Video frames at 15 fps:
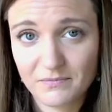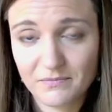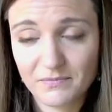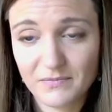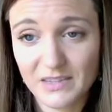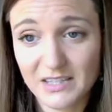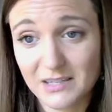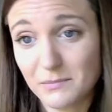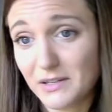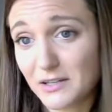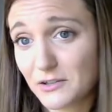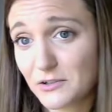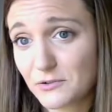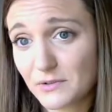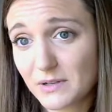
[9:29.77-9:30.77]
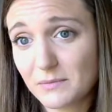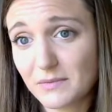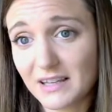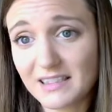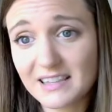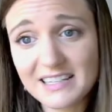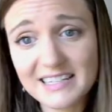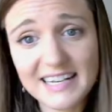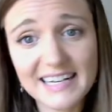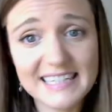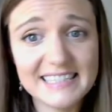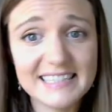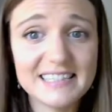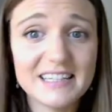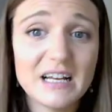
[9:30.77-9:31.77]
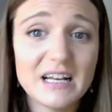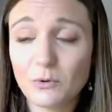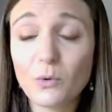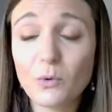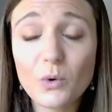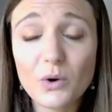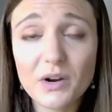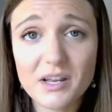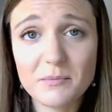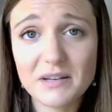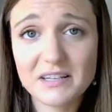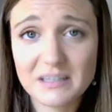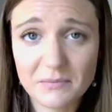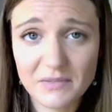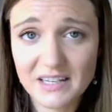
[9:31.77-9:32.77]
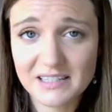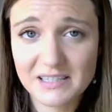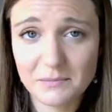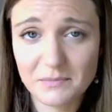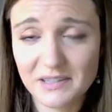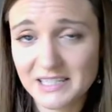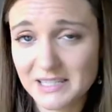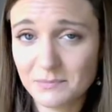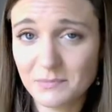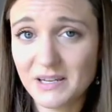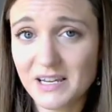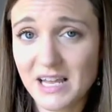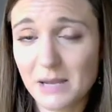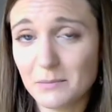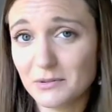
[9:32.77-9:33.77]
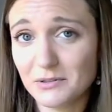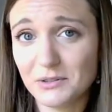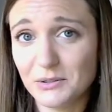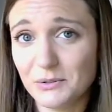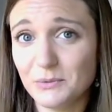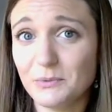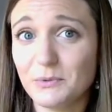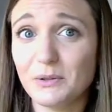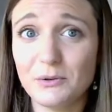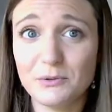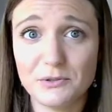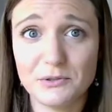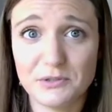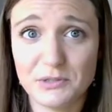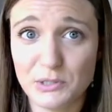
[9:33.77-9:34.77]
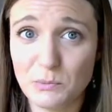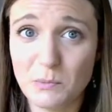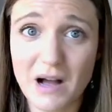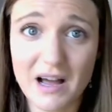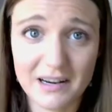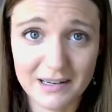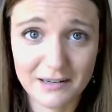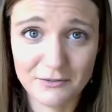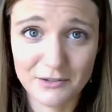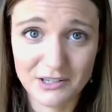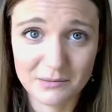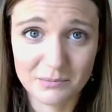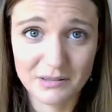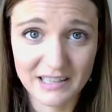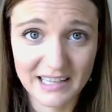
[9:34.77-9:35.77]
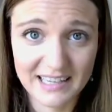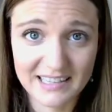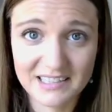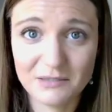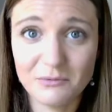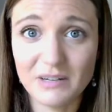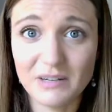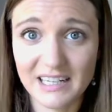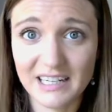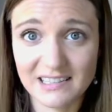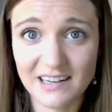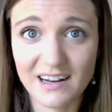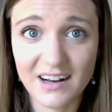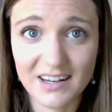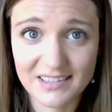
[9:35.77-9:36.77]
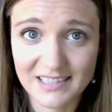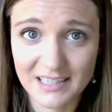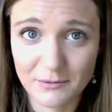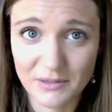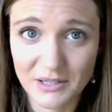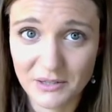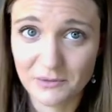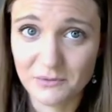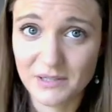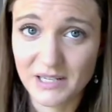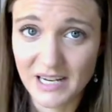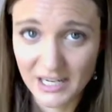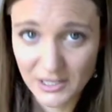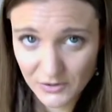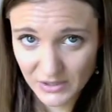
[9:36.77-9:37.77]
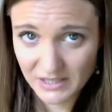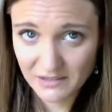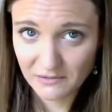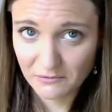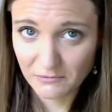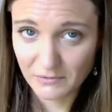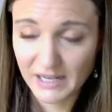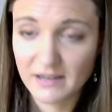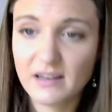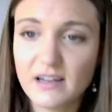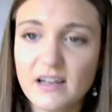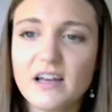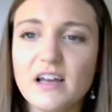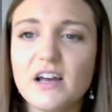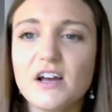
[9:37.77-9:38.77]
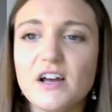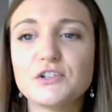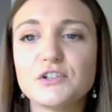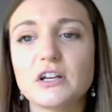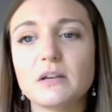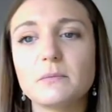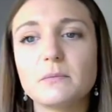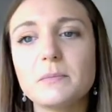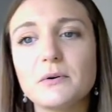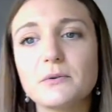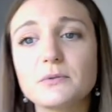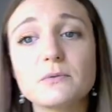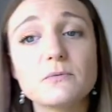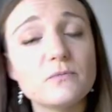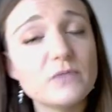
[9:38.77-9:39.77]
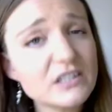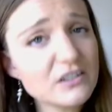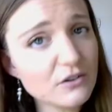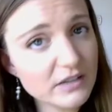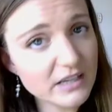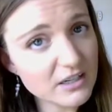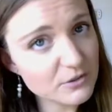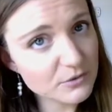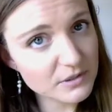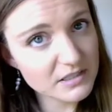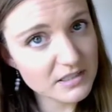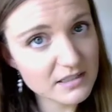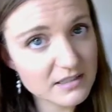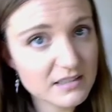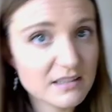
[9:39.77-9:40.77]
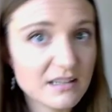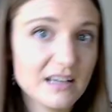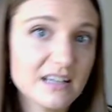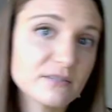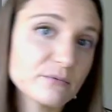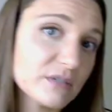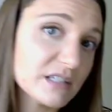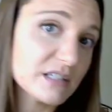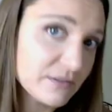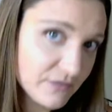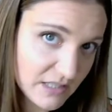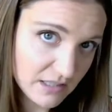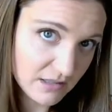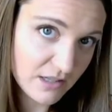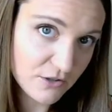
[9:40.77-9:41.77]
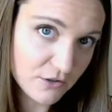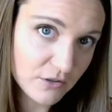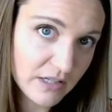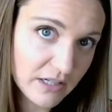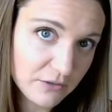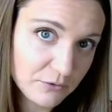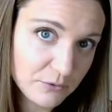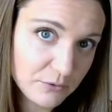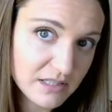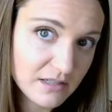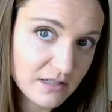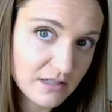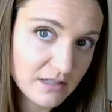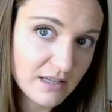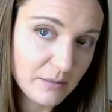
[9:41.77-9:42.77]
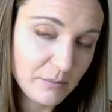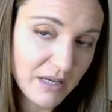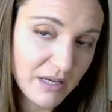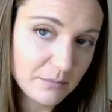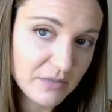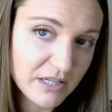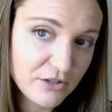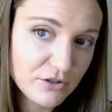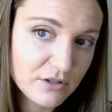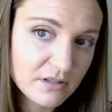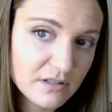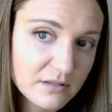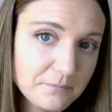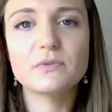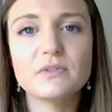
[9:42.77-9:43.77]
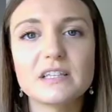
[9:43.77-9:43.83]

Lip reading: This can be extreme like these guys, or it can be something as simple as being able to close your stomata if you're a plant when it gets hot, so that way you don't dehydrate, right? So it can be both physical characteristics as well as physiological characteristics can be adaptations.